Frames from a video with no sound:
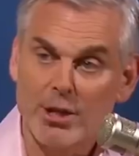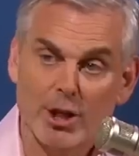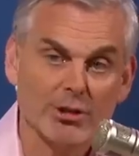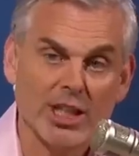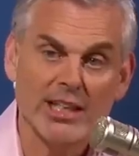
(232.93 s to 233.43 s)

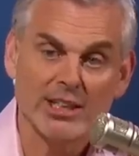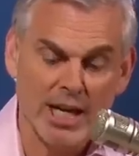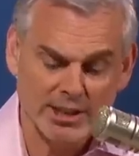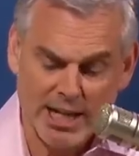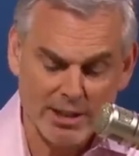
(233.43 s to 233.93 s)
13
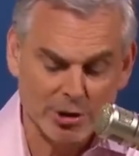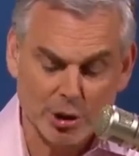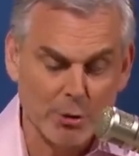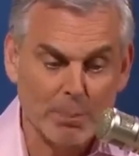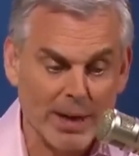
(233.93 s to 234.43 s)
touchdowns,
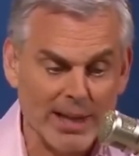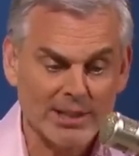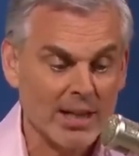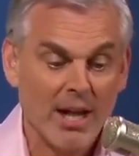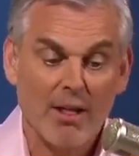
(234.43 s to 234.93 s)
two picks.
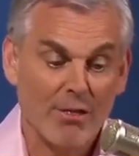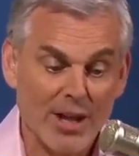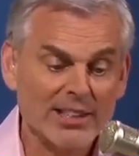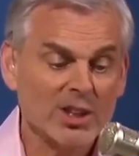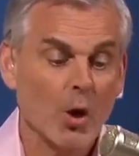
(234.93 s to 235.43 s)

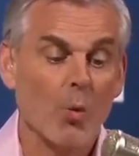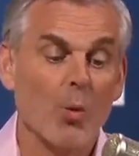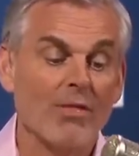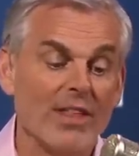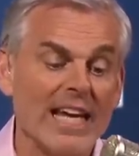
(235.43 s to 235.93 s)
This,
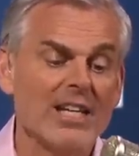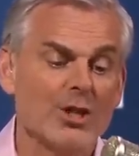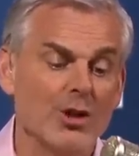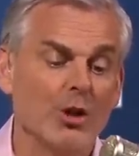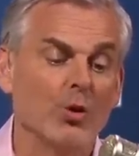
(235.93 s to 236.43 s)
with these
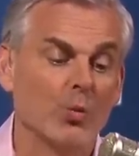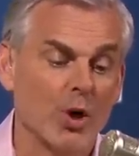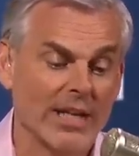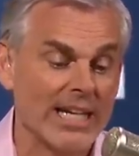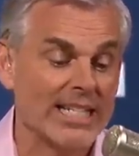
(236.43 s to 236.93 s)
new
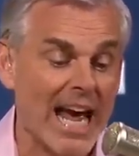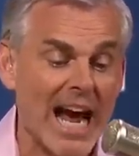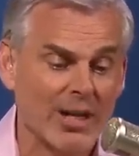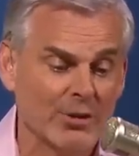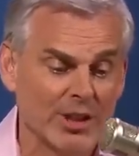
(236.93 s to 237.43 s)
rookie
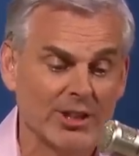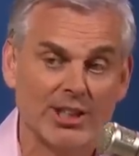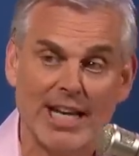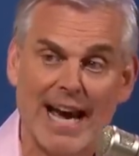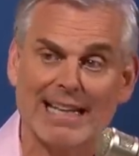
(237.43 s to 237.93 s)
tackles in
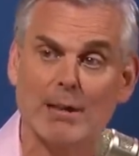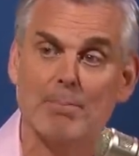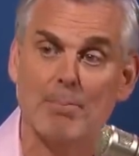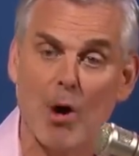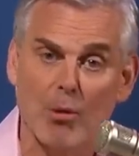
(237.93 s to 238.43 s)
Seattle,
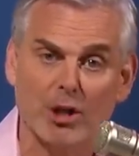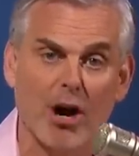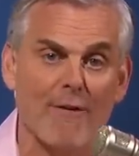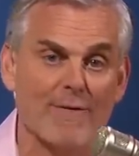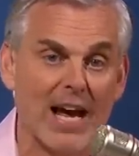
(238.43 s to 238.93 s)
both
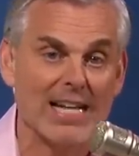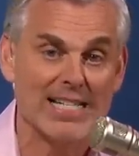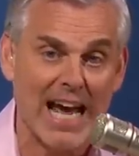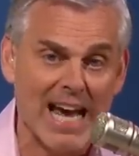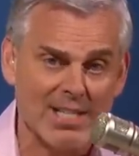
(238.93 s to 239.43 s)
are
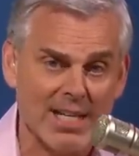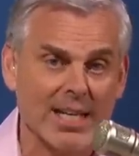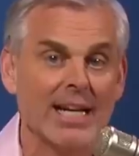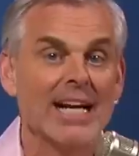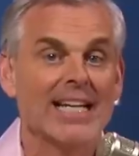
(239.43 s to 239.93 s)
fantastic.
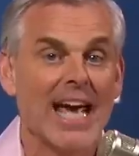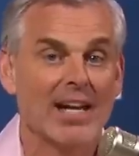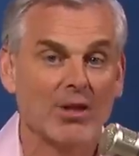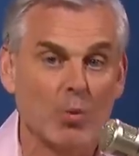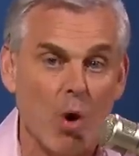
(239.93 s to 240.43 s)

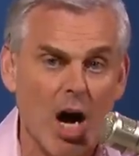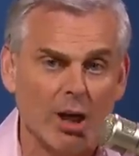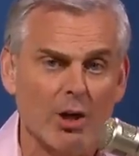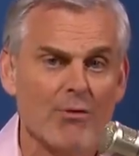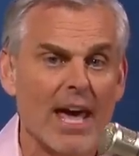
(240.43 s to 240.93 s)
Kenneth
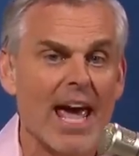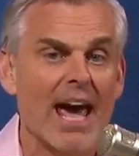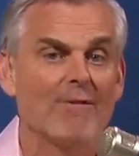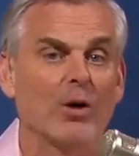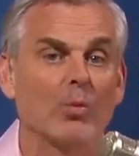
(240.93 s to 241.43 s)
Walker, they
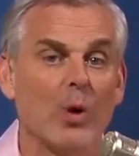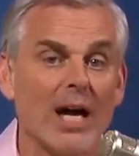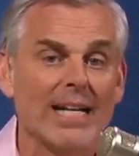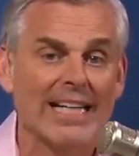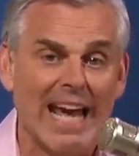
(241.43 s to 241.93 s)
have a
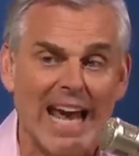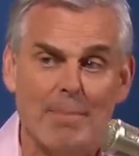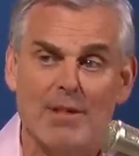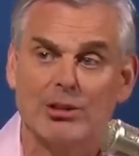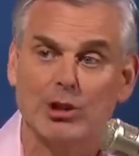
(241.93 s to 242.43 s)
run game that's